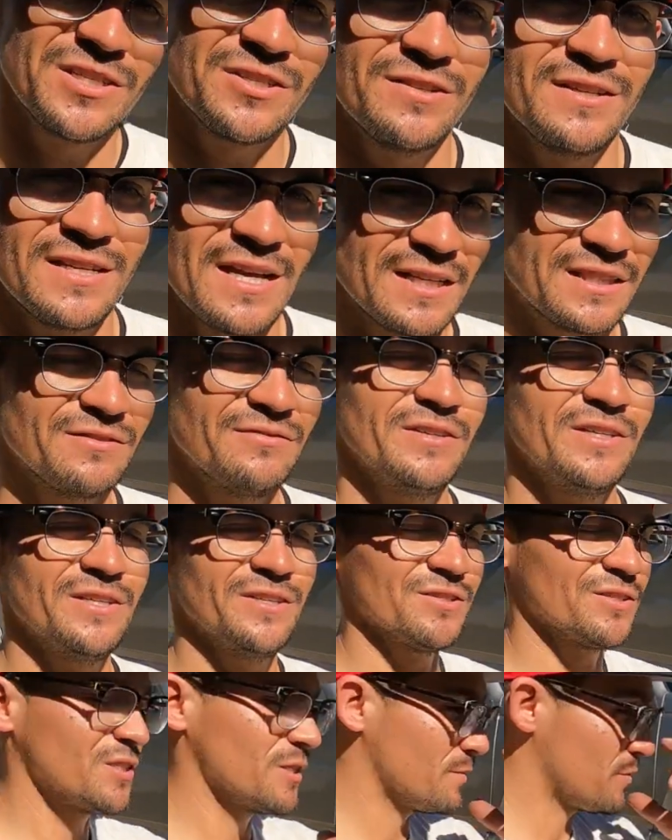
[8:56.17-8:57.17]
sure you like the video,
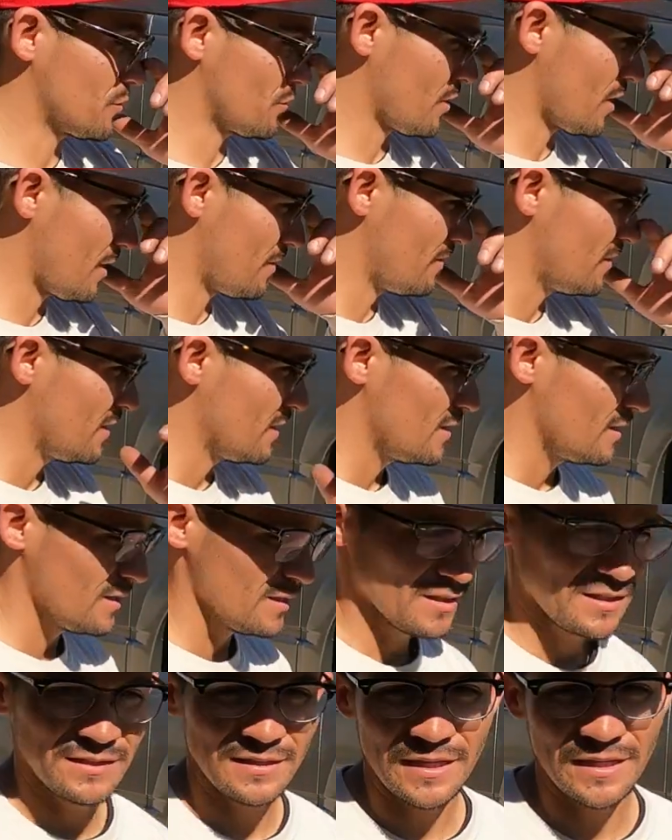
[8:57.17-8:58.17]
subscribe,
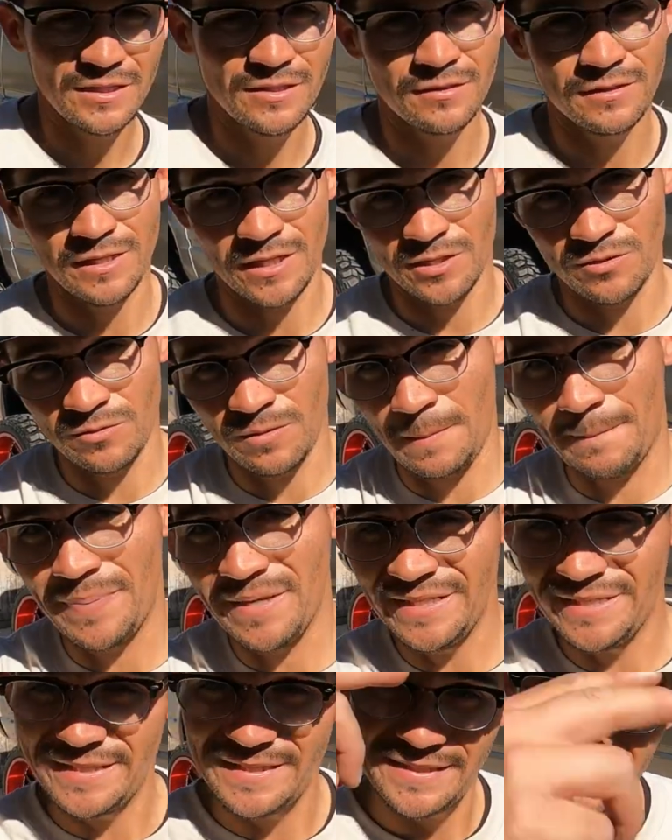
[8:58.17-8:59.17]
and stay till the next one.
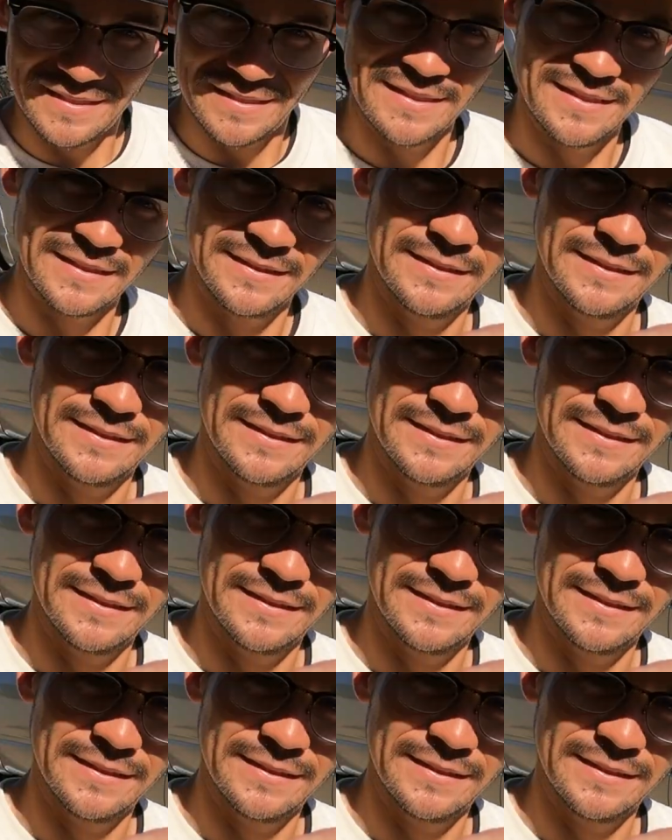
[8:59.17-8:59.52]
Peace.